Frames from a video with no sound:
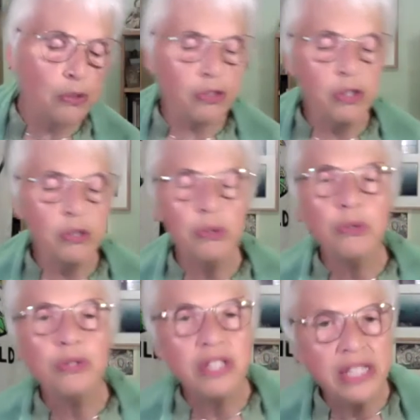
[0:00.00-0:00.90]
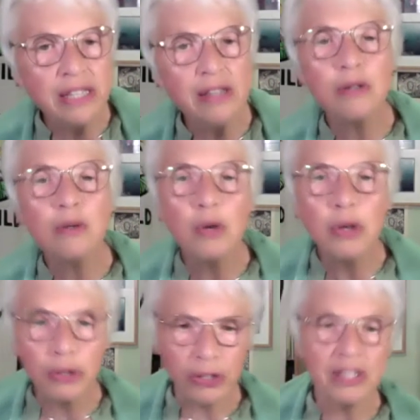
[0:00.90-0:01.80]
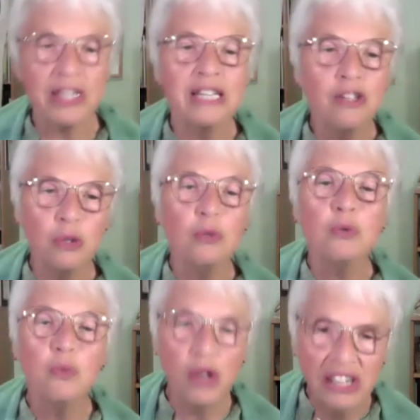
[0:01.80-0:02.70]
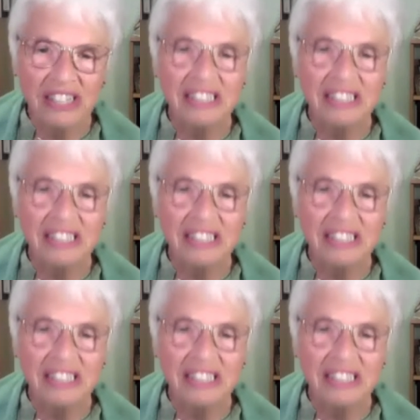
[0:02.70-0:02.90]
You did the work and you won.